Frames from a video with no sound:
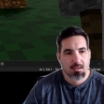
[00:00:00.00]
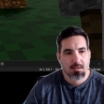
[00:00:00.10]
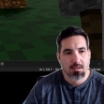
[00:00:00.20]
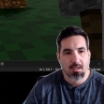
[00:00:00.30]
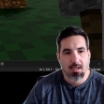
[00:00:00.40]

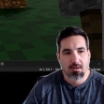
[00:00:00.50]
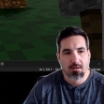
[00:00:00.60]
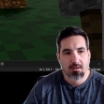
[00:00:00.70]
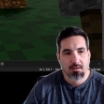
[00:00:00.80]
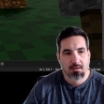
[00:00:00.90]
Then
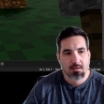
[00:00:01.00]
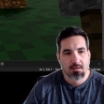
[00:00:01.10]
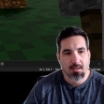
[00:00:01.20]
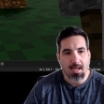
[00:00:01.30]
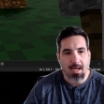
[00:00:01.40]
our
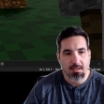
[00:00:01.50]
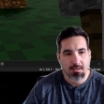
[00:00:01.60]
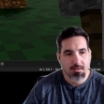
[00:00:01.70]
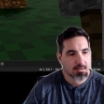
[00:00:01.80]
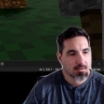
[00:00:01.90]

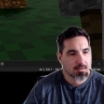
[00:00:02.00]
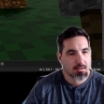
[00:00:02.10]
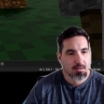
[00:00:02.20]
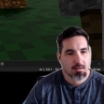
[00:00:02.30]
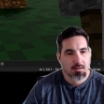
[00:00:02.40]
axe
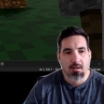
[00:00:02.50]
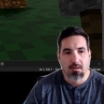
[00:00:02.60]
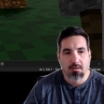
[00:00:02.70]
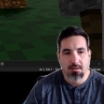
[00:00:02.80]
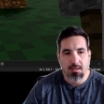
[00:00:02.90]
uh,
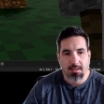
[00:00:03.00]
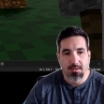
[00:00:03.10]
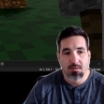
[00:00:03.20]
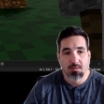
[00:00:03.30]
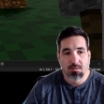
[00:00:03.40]
looks like
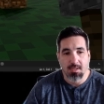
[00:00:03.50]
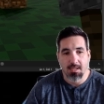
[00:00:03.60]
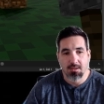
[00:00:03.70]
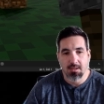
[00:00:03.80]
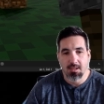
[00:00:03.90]
this one was
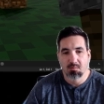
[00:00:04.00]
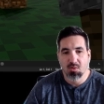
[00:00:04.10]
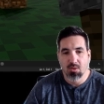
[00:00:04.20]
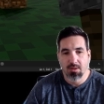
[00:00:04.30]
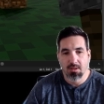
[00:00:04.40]
actually
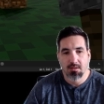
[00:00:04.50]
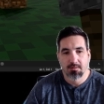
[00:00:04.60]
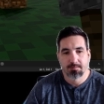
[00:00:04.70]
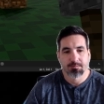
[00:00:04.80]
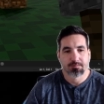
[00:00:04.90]
imported
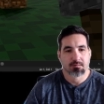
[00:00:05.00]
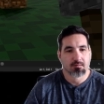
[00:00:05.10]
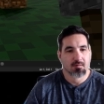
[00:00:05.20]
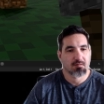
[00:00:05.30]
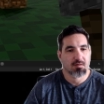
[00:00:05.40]

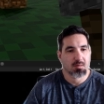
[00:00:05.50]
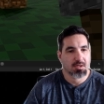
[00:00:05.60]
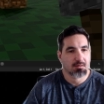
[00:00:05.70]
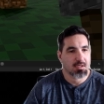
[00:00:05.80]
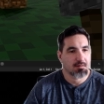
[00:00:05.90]
from a
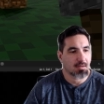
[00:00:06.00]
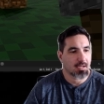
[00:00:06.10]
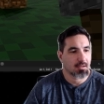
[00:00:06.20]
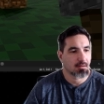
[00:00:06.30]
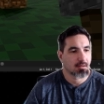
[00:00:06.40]
three D
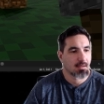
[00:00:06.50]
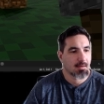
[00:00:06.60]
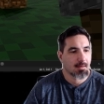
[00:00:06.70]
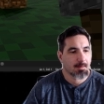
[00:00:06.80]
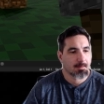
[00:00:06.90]
file.
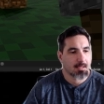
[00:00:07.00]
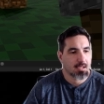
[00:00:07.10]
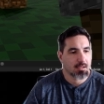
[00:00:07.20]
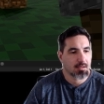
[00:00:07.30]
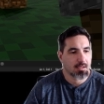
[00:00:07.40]

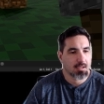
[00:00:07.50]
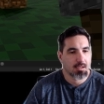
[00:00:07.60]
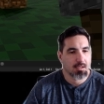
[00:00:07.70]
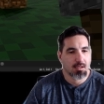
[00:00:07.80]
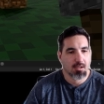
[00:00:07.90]
And
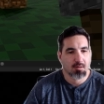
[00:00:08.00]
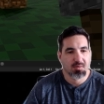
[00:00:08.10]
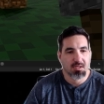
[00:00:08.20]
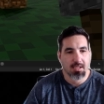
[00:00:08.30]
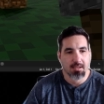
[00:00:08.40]
then our
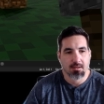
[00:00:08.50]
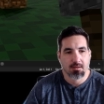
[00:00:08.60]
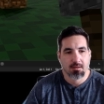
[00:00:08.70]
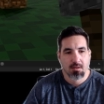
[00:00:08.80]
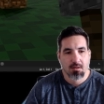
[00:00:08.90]
player,
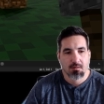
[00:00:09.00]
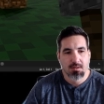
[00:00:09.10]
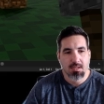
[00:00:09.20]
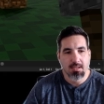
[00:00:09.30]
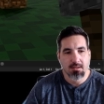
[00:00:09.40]

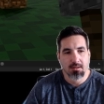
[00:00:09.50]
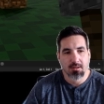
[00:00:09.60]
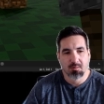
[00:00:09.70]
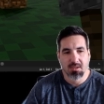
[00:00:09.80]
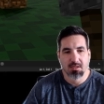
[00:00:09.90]
which has a
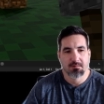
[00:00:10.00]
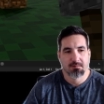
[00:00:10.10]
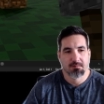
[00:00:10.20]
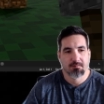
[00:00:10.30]
little bit of